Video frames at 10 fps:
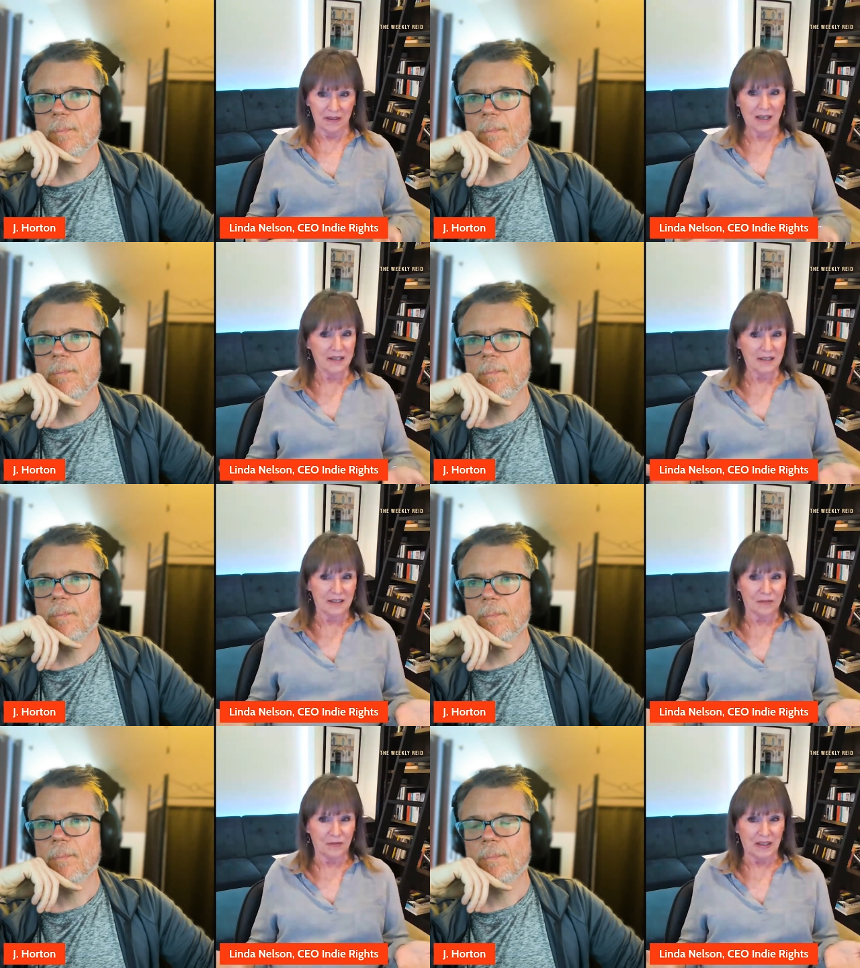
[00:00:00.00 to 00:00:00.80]
Speaker 1: not a
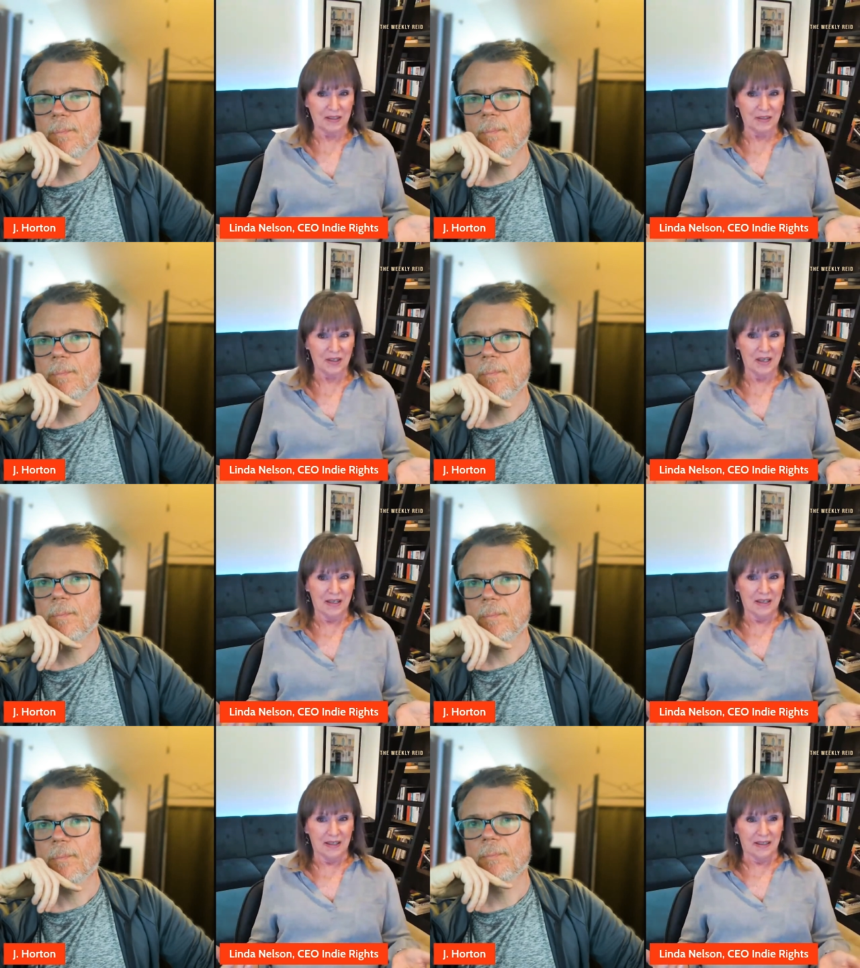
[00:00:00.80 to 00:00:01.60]
disadvantage,
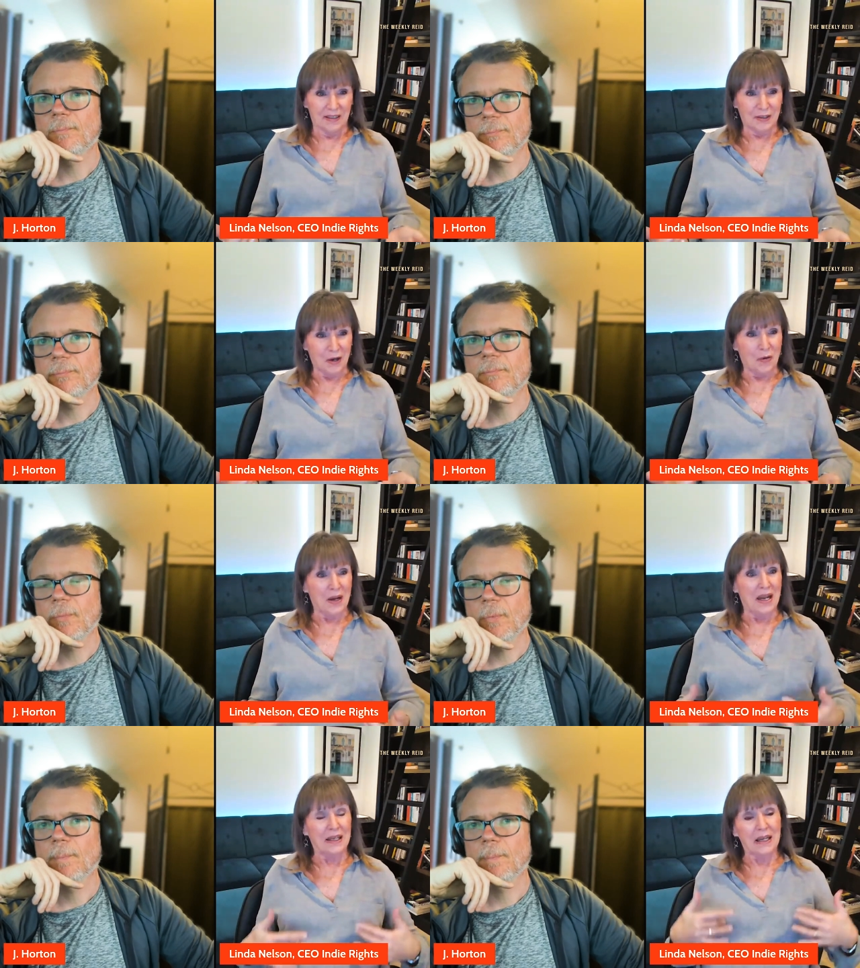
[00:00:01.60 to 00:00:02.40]
you know,
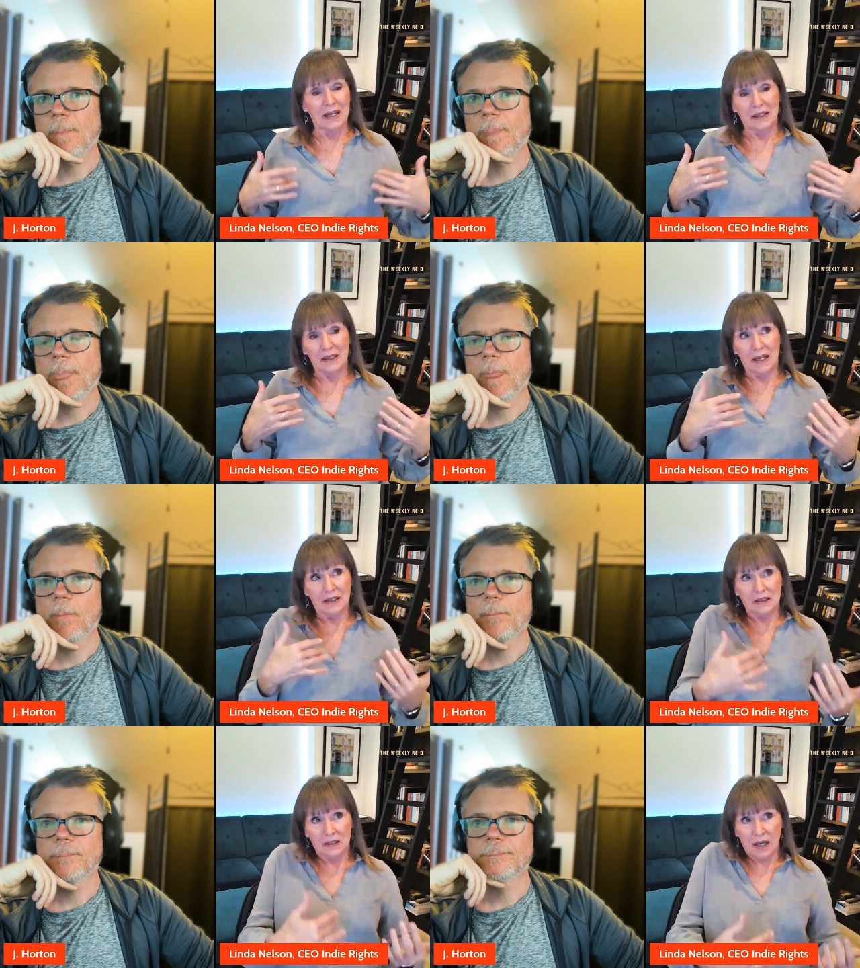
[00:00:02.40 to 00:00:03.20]
and
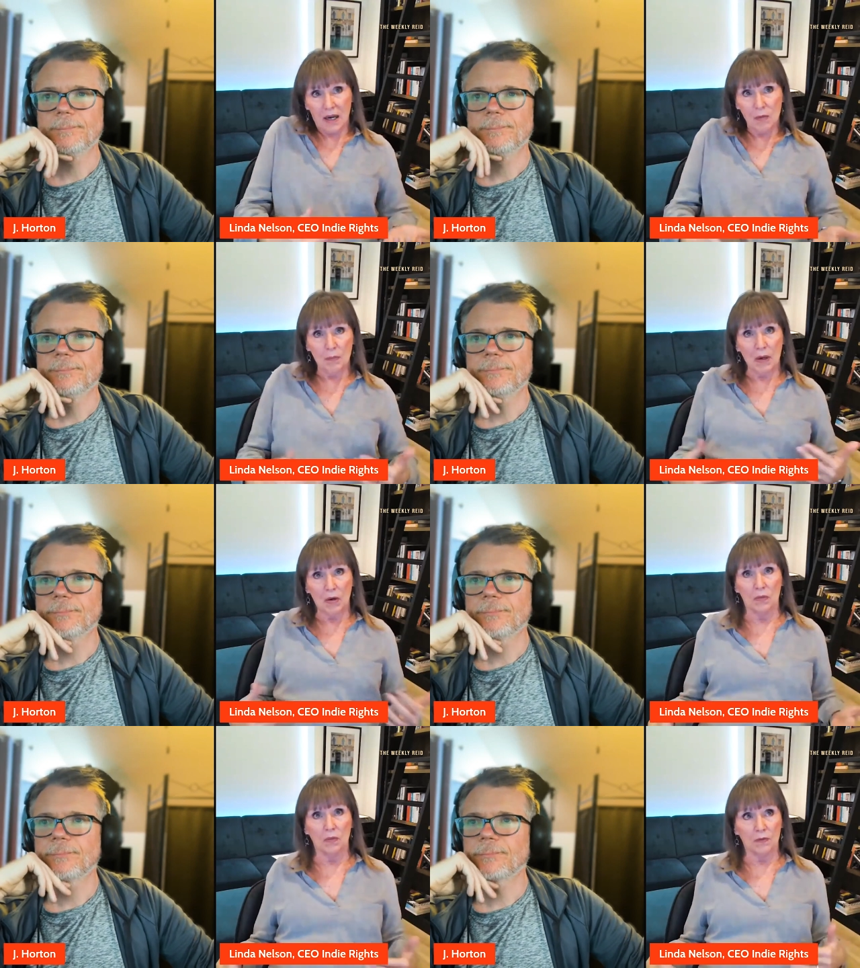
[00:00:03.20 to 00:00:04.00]
it came
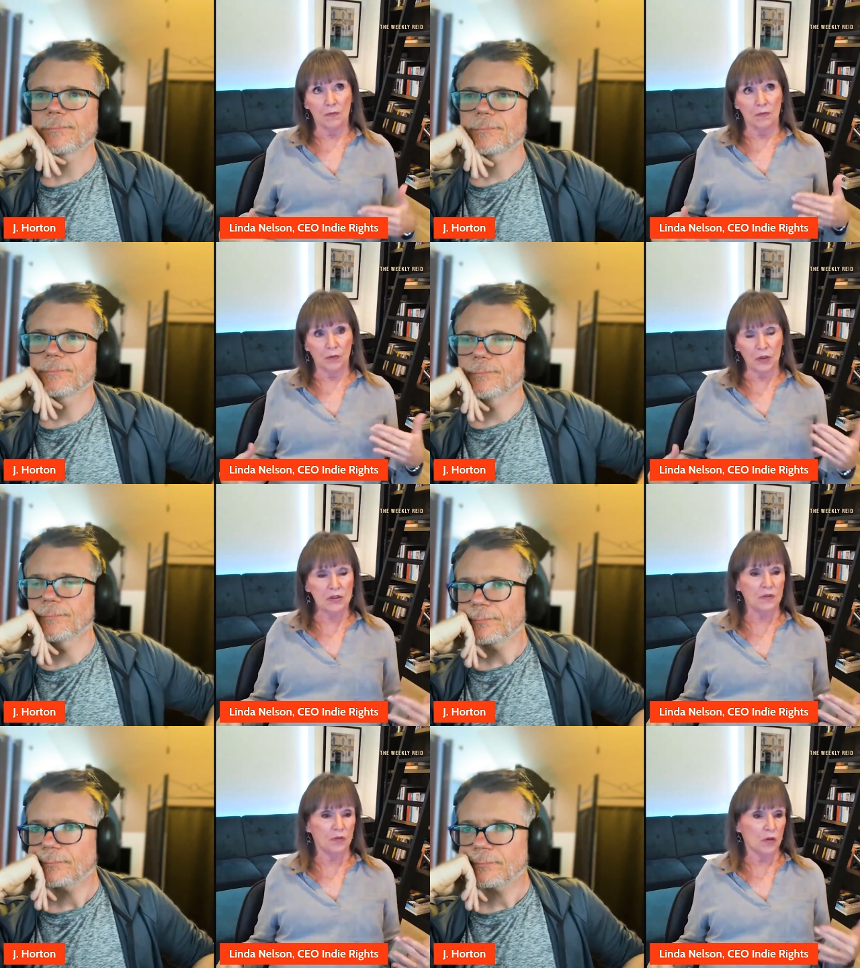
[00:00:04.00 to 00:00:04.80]
about,
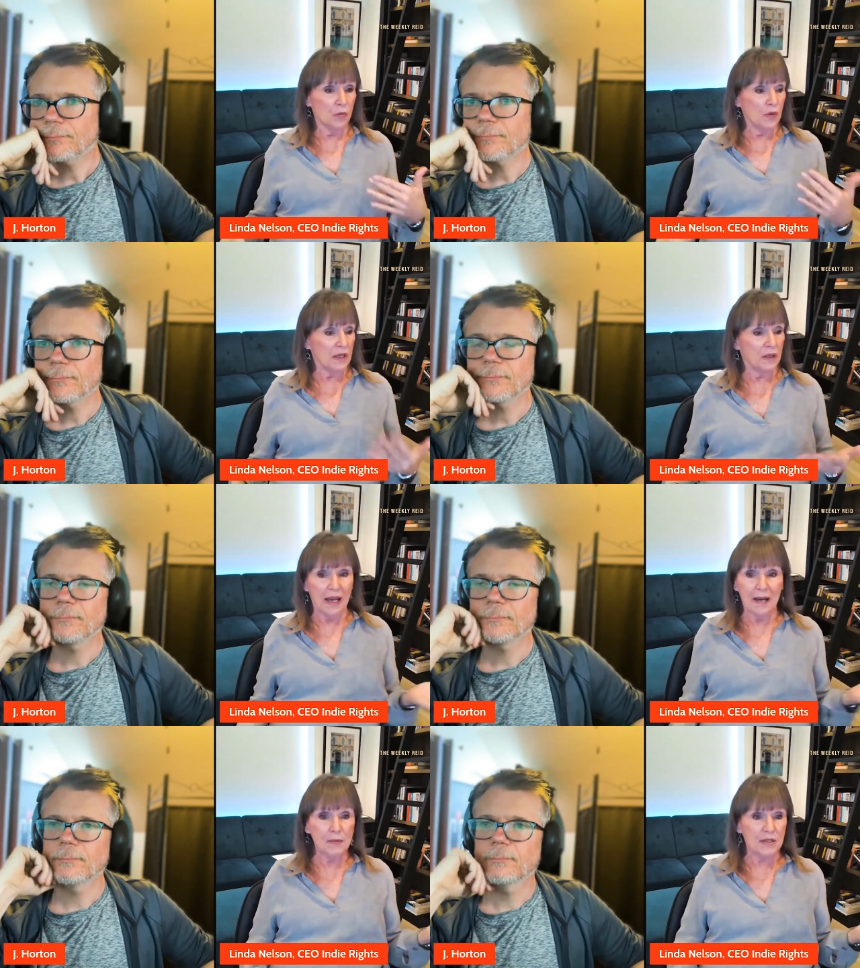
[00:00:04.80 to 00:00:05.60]
first of all, with
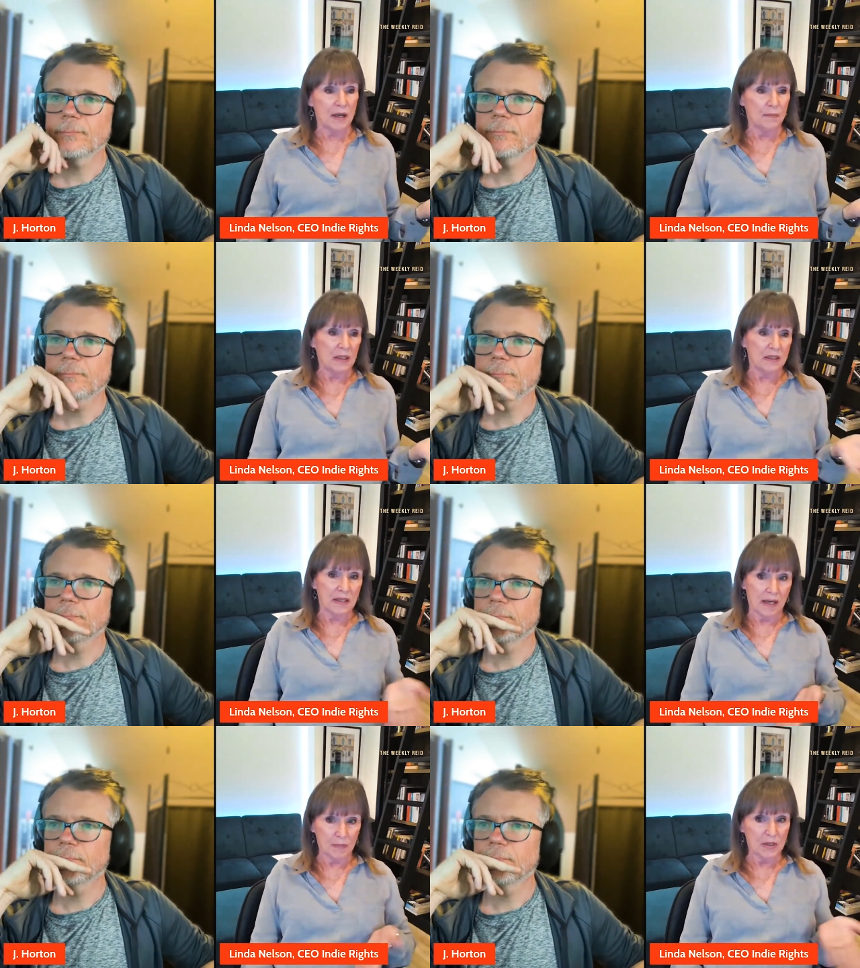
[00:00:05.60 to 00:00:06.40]
Amazon, because
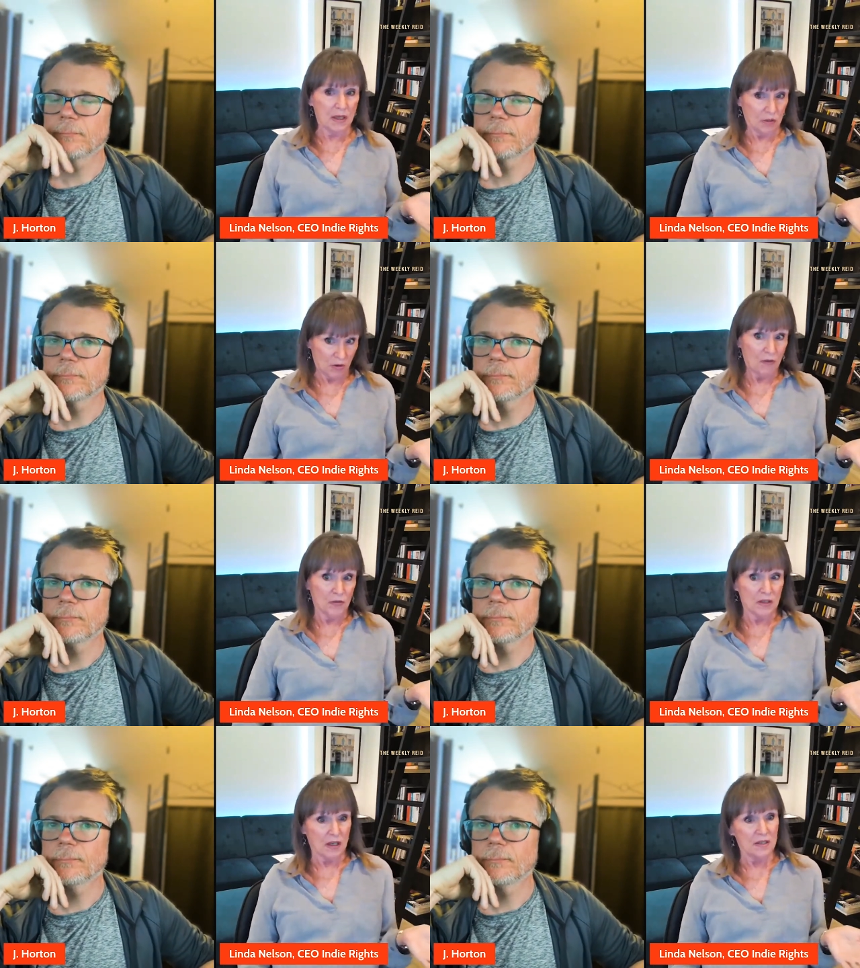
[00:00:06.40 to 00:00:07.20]
Amazon
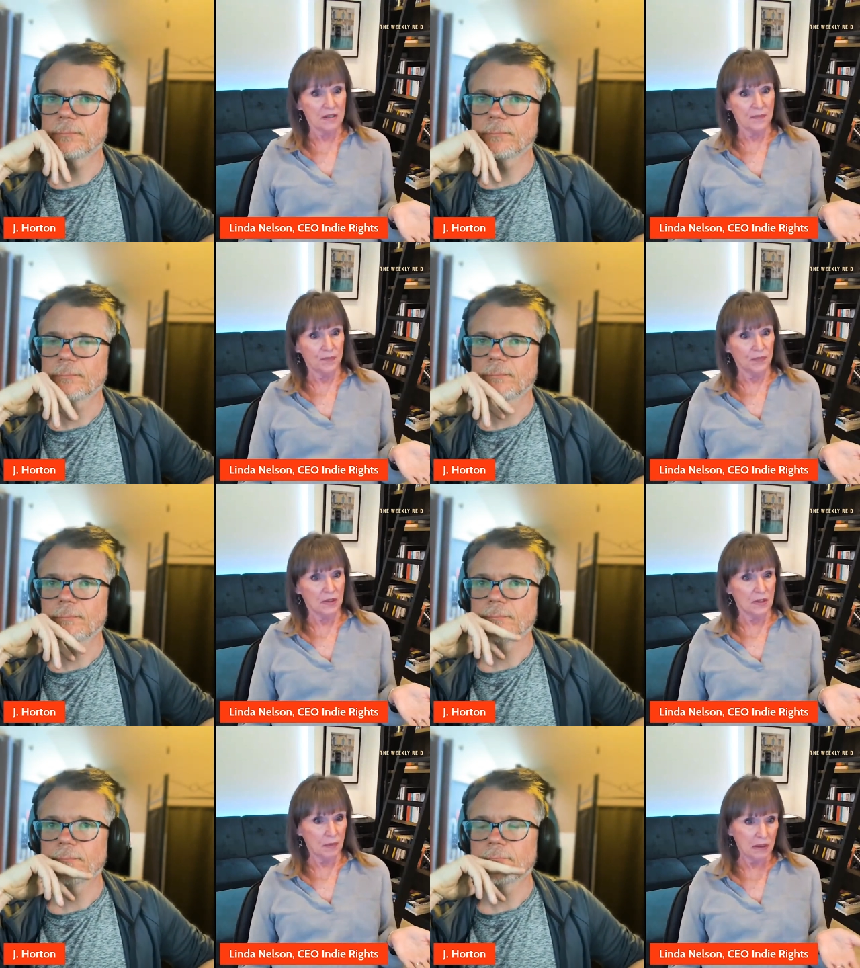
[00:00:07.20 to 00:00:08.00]
offered us to be